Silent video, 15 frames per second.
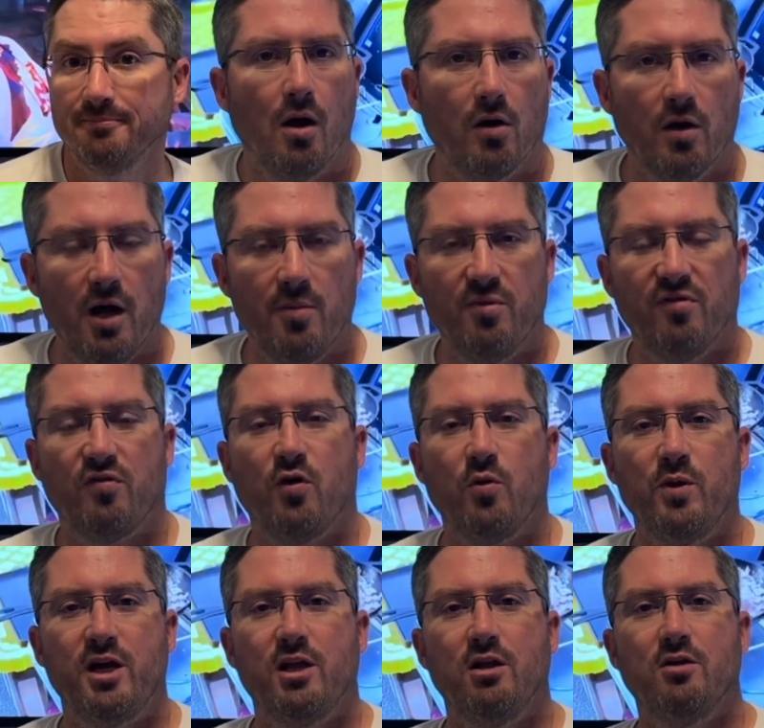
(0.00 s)
All right, before
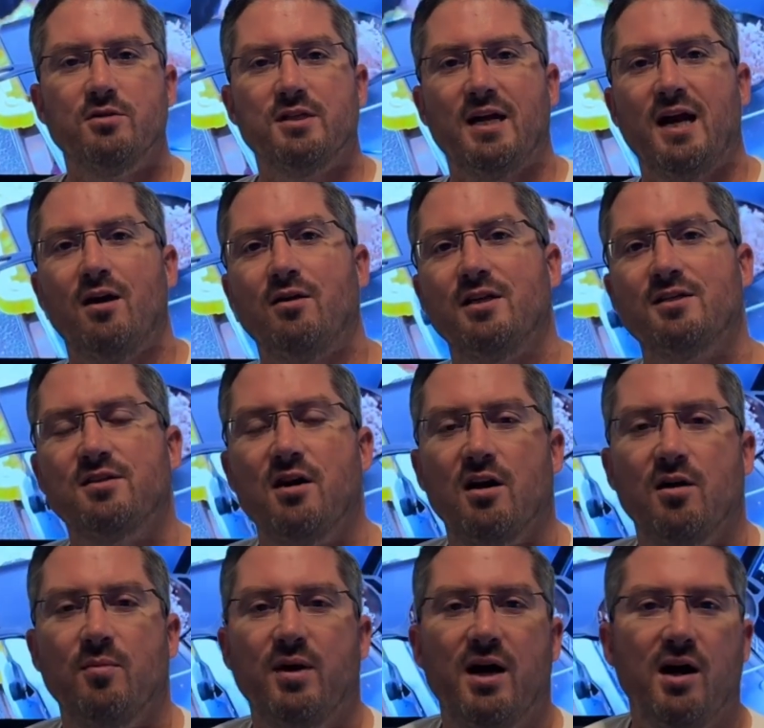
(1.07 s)
we close it out, let's talk
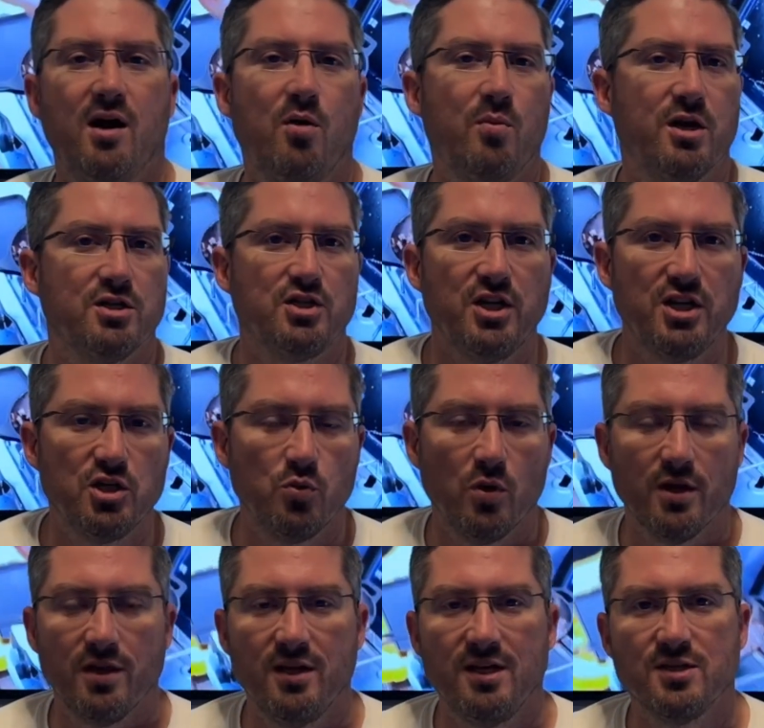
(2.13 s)
about how much each one
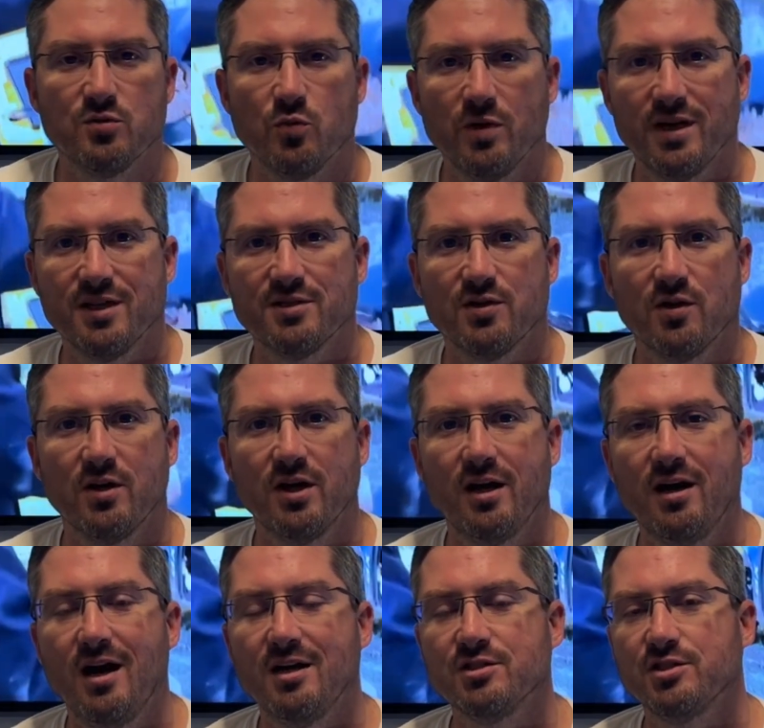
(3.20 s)
of these rigs are going to
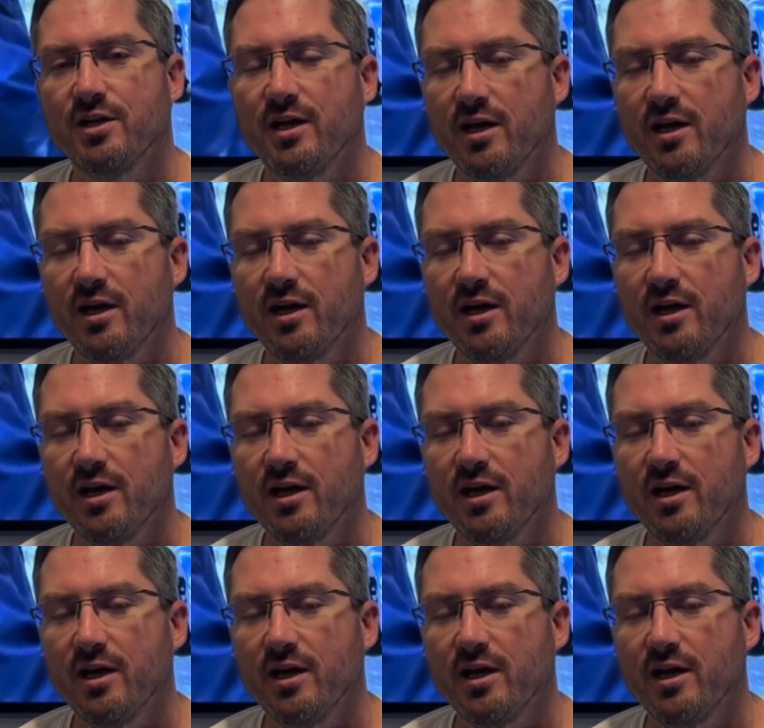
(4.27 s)
cost you.